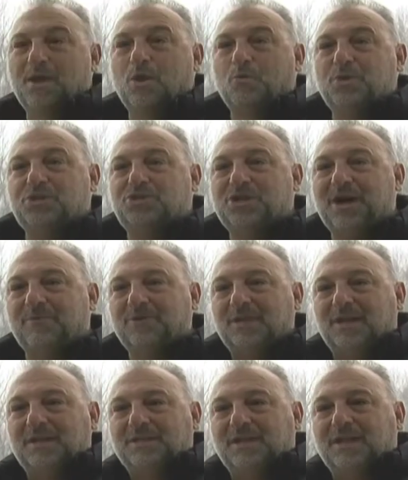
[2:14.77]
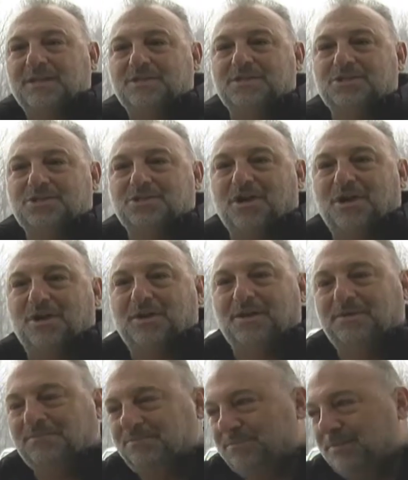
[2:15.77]
We generally like to get this
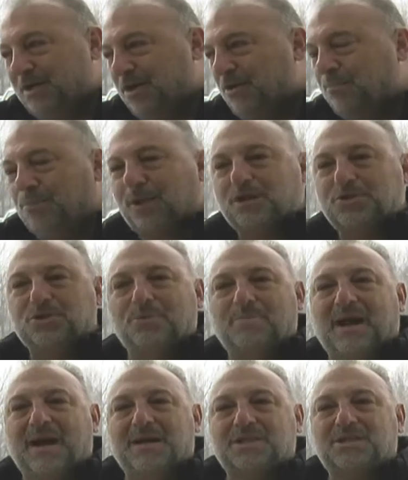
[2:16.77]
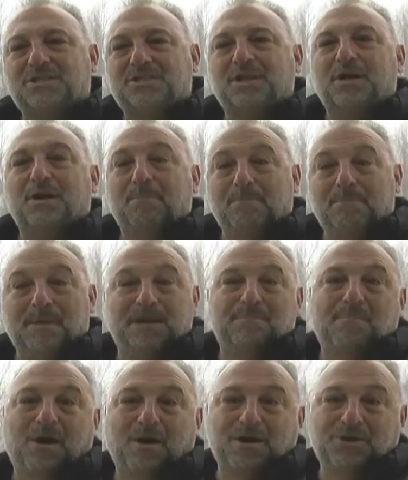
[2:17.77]
started, you know, plus or minus
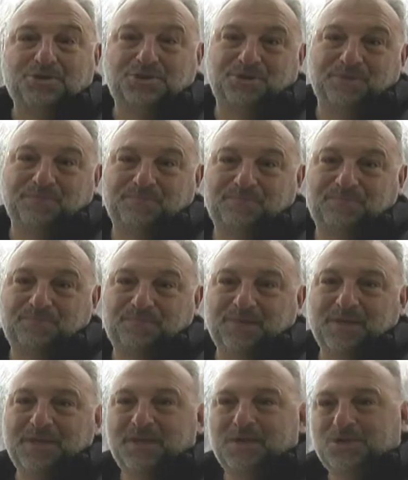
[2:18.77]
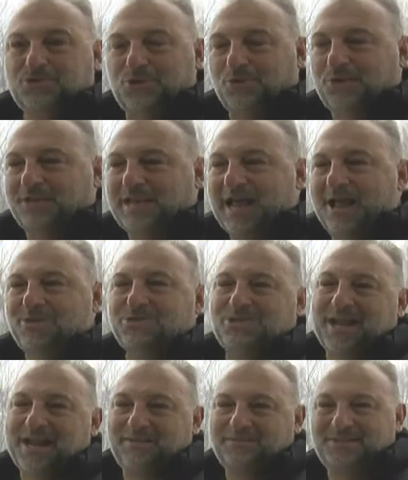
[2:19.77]
mid-March. So the
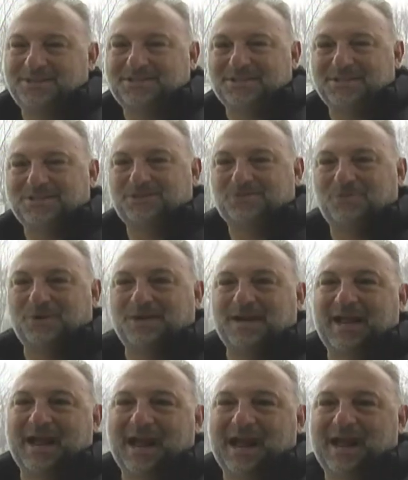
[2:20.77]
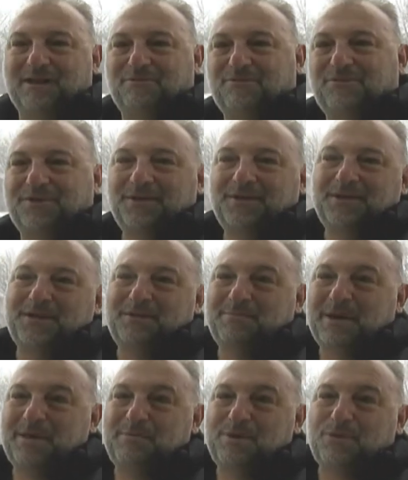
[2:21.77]
downside of this is we're gonna have
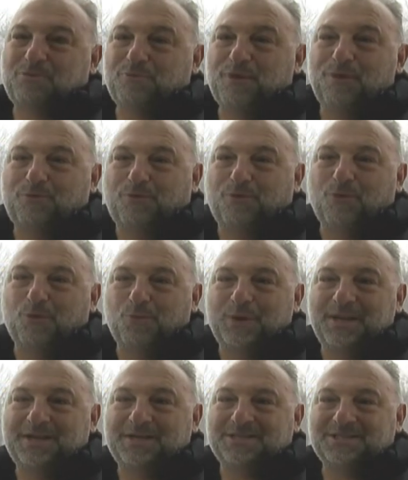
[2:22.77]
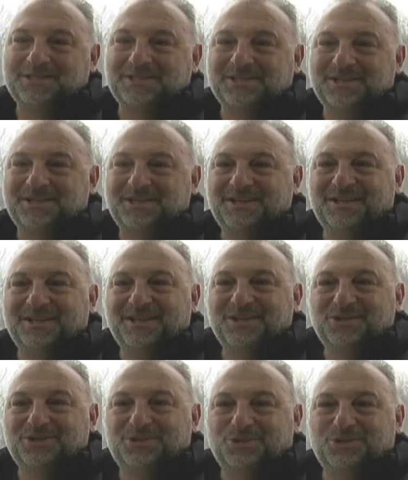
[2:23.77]
maybe three to four weeks
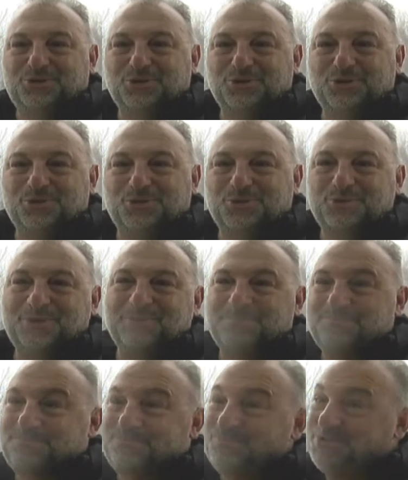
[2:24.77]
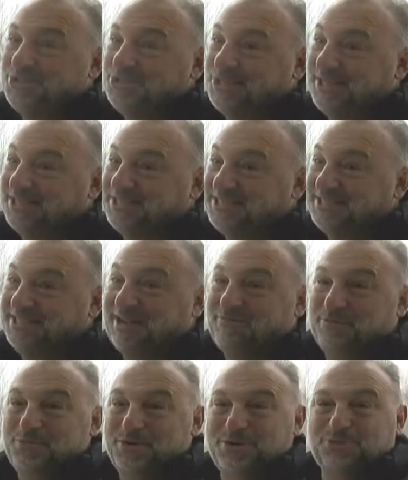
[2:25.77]
to do six to
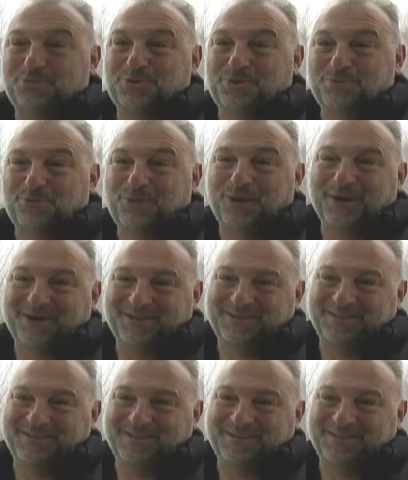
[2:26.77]
seven weeks worth of work.